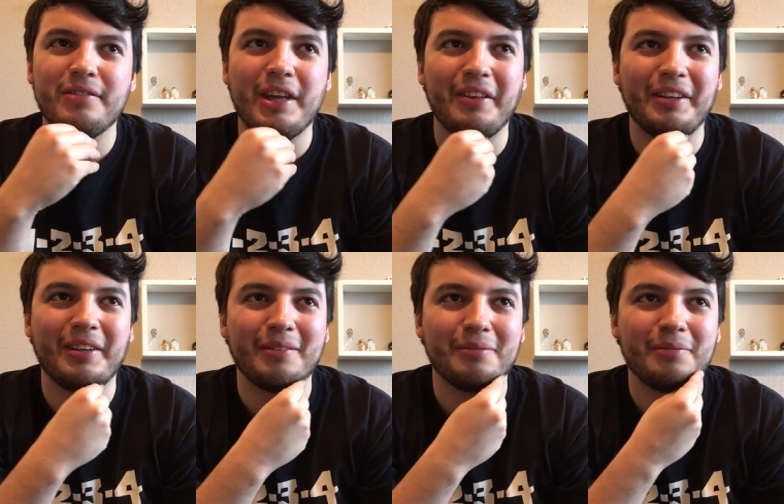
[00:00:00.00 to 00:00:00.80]

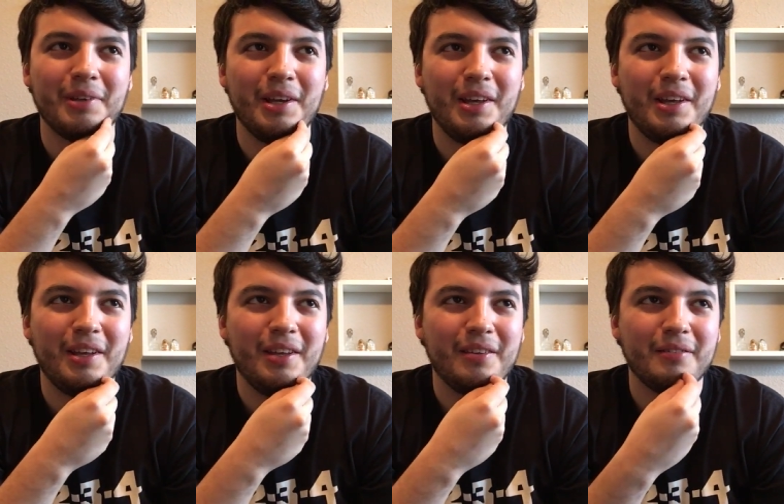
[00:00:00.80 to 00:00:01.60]
telling of
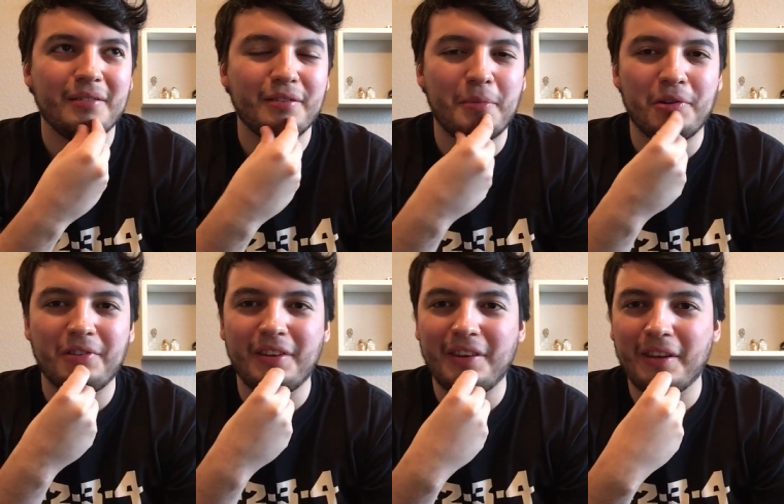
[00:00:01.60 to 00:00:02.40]

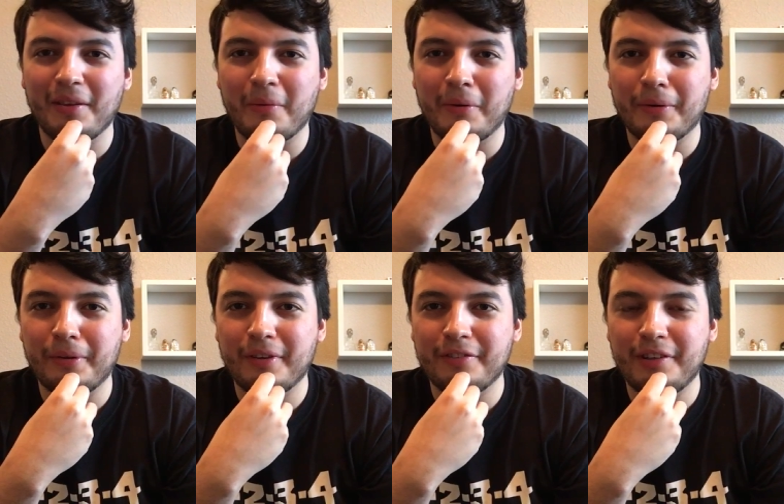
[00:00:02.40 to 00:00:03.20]
supposedly the end of the
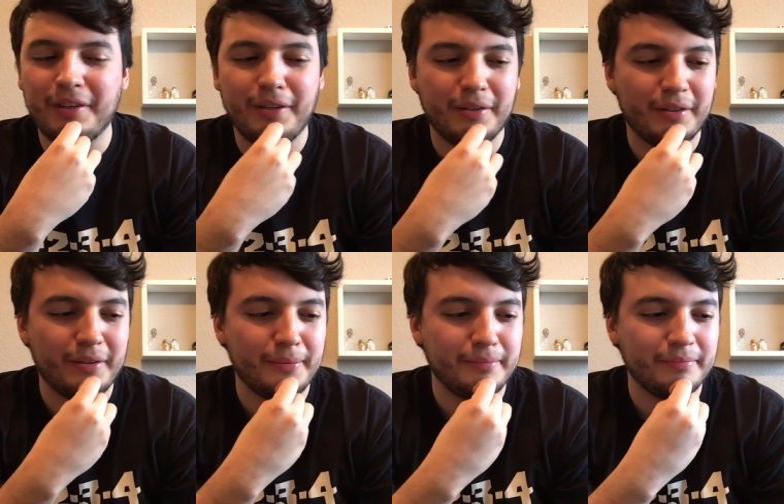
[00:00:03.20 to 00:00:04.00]
world as he
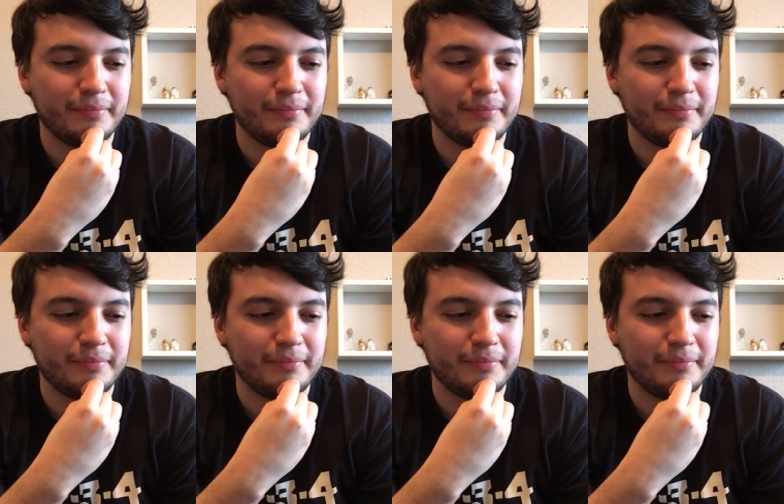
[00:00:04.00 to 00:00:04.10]
um,